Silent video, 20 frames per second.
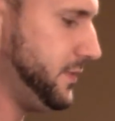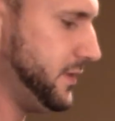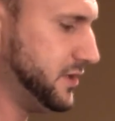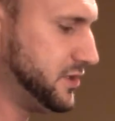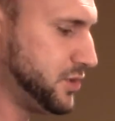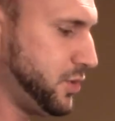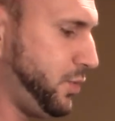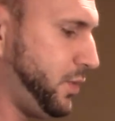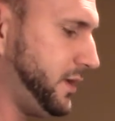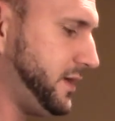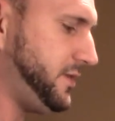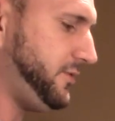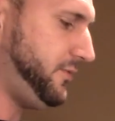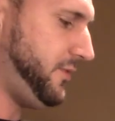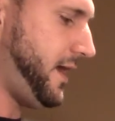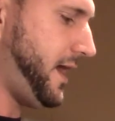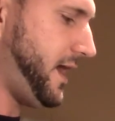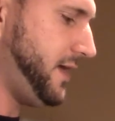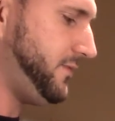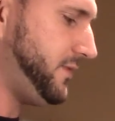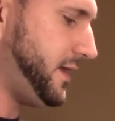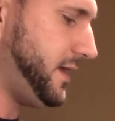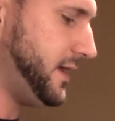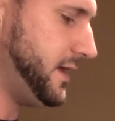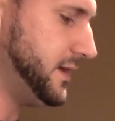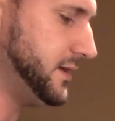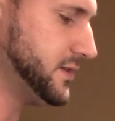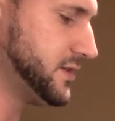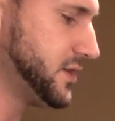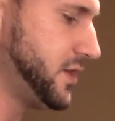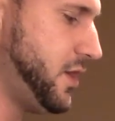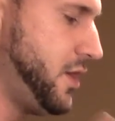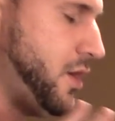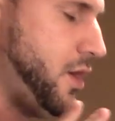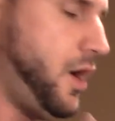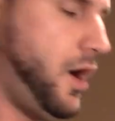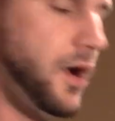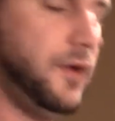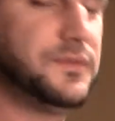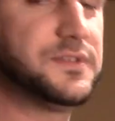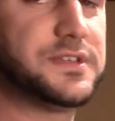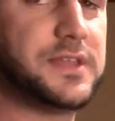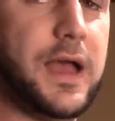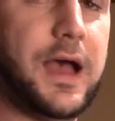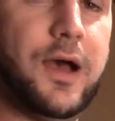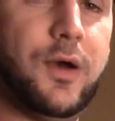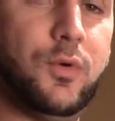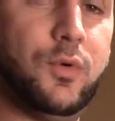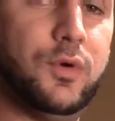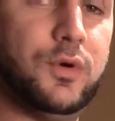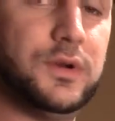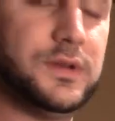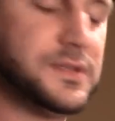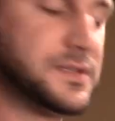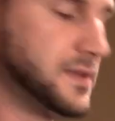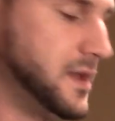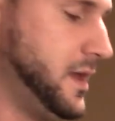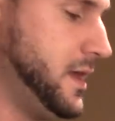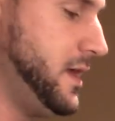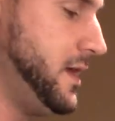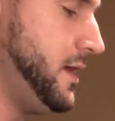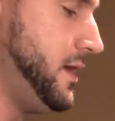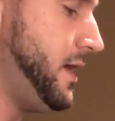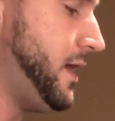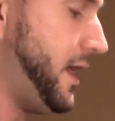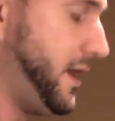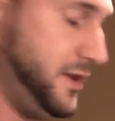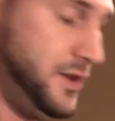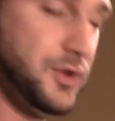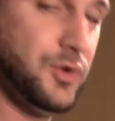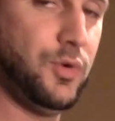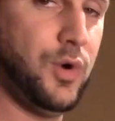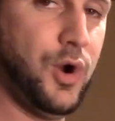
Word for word: the 25 years of Star Wars, A New